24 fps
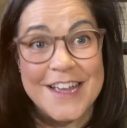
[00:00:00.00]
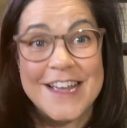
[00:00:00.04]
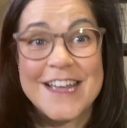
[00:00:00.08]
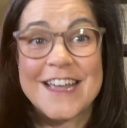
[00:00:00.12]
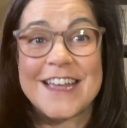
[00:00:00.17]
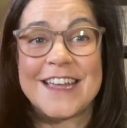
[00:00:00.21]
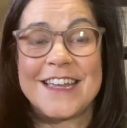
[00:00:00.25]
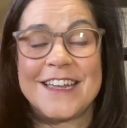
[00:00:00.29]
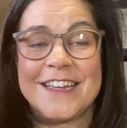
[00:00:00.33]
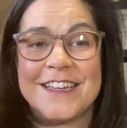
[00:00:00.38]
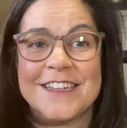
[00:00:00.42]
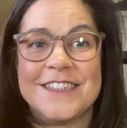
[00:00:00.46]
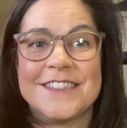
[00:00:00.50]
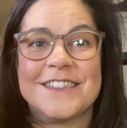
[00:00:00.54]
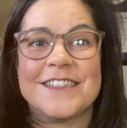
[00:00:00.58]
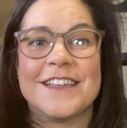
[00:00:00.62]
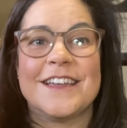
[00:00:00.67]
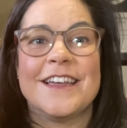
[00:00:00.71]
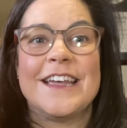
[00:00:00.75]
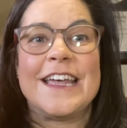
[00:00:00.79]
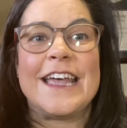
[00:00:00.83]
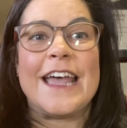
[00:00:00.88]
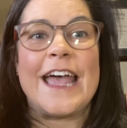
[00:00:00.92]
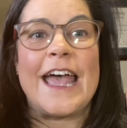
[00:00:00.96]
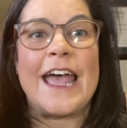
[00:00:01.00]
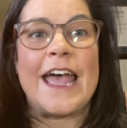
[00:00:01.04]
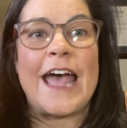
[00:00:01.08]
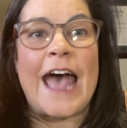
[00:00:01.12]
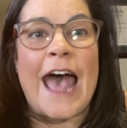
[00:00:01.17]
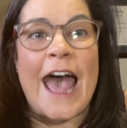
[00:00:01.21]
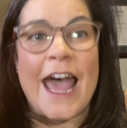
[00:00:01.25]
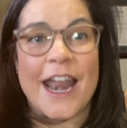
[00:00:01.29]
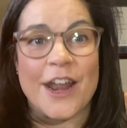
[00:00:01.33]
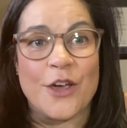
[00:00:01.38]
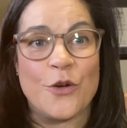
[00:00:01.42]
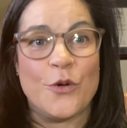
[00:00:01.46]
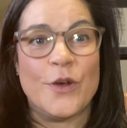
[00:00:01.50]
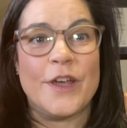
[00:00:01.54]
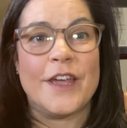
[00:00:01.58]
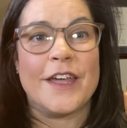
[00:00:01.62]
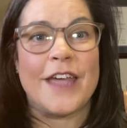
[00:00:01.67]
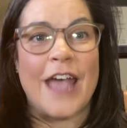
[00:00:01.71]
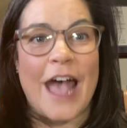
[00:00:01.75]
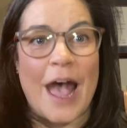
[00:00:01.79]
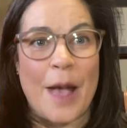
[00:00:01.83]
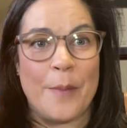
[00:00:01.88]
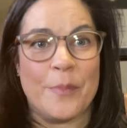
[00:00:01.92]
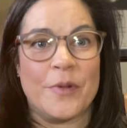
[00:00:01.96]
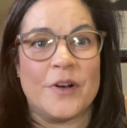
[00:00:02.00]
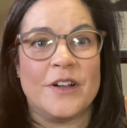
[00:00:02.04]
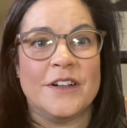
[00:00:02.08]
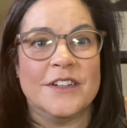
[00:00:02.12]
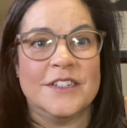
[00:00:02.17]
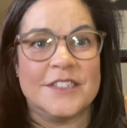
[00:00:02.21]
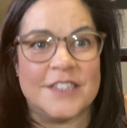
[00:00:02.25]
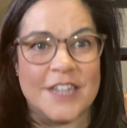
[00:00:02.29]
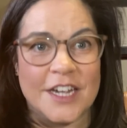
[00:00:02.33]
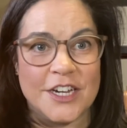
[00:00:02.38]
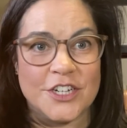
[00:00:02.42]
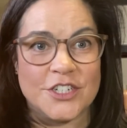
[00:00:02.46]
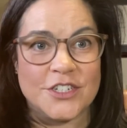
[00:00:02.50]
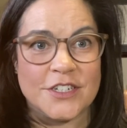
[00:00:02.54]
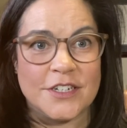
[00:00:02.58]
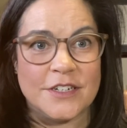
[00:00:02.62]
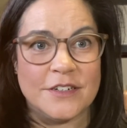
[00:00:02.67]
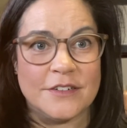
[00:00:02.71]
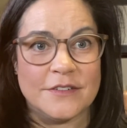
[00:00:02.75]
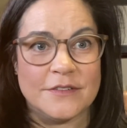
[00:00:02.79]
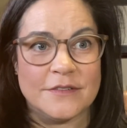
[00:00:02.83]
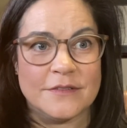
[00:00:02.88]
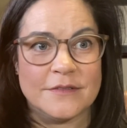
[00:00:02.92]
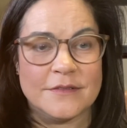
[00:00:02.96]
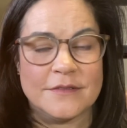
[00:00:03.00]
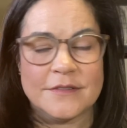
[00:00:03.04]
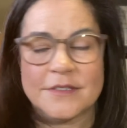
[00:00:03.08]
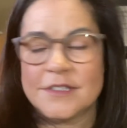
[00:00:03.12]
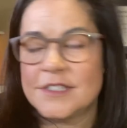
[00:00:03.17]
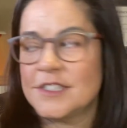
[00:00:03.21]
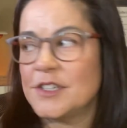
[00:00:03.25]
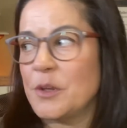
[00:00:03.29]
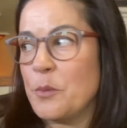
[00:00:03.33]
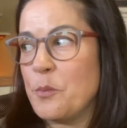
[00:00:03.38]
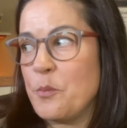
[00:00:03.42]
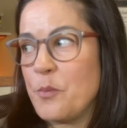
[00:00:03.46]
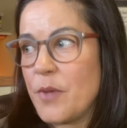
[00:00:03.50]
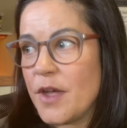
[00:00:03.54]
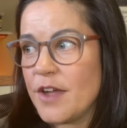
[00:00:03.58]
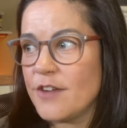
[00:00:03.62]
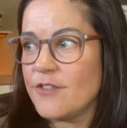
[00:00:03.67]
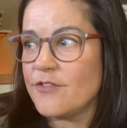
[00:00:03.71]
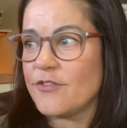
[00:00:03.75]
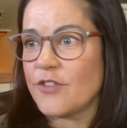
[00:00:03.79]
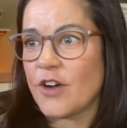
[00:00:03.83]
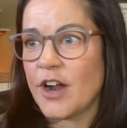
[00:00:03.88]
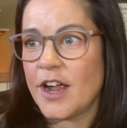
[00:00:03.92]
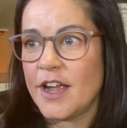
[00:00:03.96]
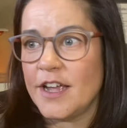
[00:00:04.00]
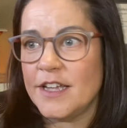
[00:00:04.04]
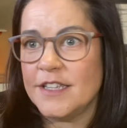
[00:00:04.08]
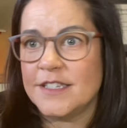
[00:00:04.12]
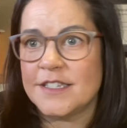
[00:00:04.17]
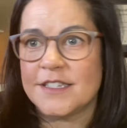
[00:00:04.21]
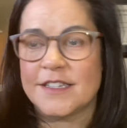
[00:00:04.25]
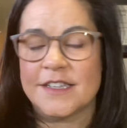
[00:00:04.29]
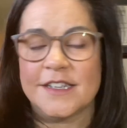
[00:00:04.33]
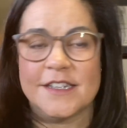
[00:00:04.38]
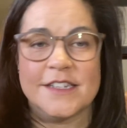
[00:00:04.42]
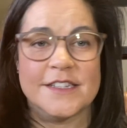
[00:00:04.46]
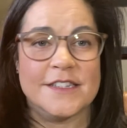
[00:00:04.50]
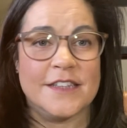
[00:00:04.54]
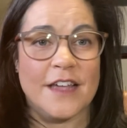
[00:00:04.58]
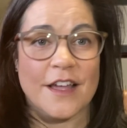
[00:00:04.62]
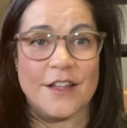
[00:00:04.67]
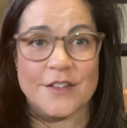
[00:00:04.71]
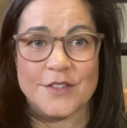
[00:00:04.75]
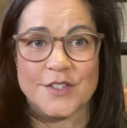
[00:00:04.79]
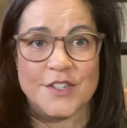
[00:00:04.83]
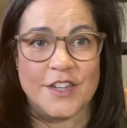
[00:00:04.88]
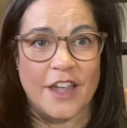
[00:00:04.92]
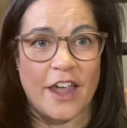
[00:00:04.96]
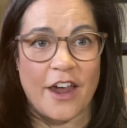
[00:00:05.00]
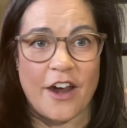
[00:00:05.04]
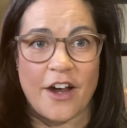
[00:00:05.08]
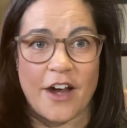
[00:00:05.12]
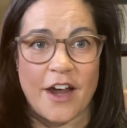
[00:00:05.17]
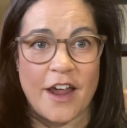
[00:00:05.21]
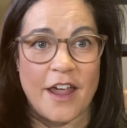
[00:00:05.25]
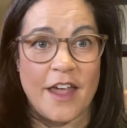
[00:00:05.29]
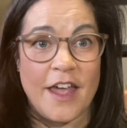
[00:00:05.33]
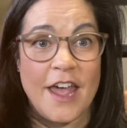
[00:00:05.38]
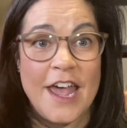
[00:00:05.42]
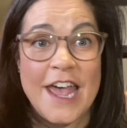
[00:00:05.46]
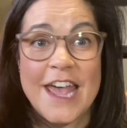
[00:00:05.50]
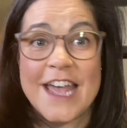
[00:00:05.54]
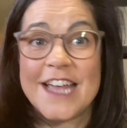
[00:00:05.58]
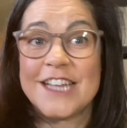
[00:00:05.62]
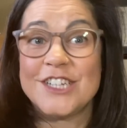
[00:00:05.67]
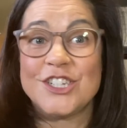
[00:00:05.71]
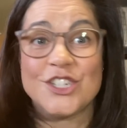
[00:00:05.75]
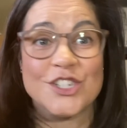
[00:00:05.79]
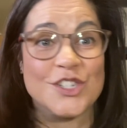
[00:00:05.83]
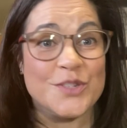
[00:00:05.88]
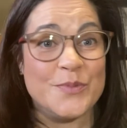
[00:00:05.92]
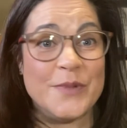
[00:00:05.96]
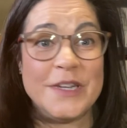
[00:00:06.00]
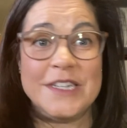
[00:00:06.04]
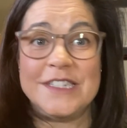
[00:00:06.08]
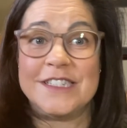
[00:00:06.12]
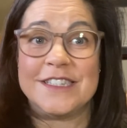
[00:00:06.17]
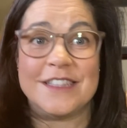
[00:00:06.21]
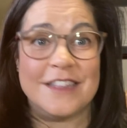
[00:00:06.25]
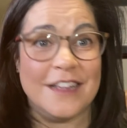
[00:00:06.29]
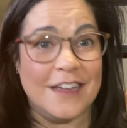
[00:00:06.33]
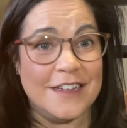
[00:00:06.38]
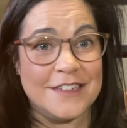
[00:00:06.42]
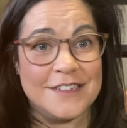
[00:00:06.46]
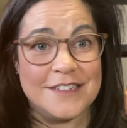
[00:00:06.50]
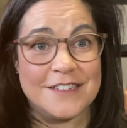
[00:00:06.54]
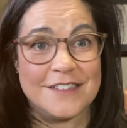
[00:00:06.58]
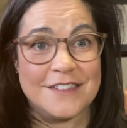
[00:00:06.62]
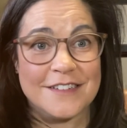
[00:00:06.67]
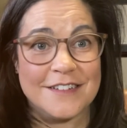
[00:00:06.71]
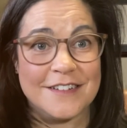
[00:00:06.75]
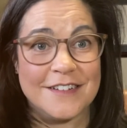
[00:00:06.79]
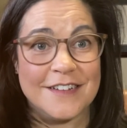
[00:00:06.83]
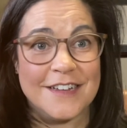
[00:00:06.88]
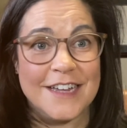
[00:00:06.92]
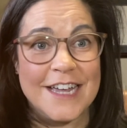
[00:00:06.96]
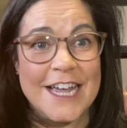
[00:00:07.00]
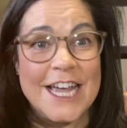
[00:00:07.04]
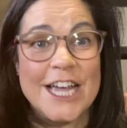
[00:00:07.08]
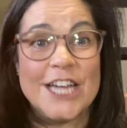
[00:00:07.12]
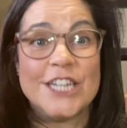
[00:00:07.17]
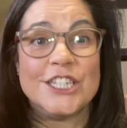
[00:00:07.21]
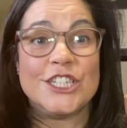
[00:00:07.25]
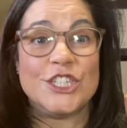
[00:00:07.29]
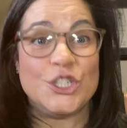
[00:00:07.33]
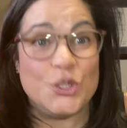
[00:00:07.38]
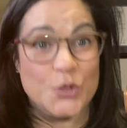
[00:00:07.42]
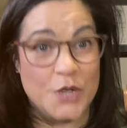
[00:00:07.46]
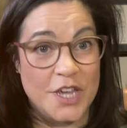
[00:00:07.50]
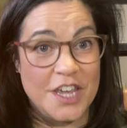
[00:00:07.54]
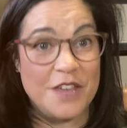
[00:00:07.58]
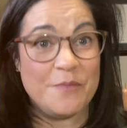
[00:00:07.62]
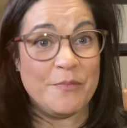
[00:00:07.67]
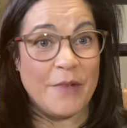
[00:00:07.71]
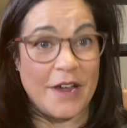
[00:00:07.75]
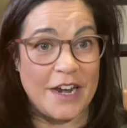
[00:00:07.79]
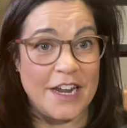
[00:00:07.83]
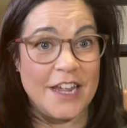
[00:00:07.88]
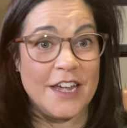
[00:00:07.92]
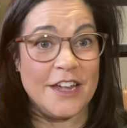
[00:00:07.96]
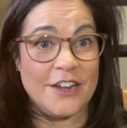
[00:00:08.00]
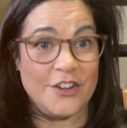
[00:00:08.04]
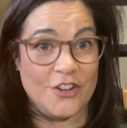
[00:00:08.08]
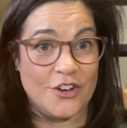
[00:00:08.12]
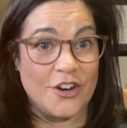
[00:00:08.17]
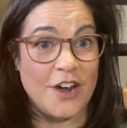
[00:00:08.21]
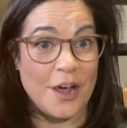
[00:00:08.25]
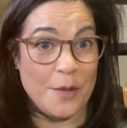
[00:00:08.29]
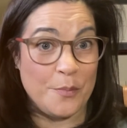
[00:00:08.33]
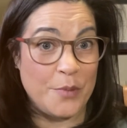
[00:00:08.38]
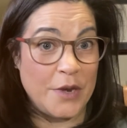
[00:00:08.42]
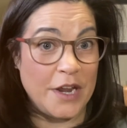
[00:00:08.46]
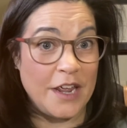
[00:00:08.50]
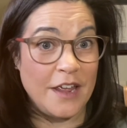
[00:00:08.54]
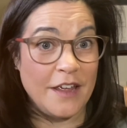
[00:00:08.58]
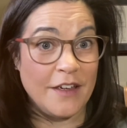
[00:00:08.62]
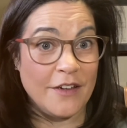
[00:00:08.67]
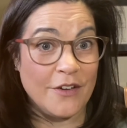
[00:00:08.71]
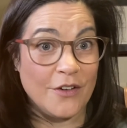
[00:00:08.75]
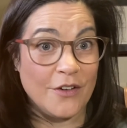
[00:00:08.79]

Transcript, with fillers: is adequate capitalization. It's a big phrase, sounds scary. It just means this did you keep money in your company?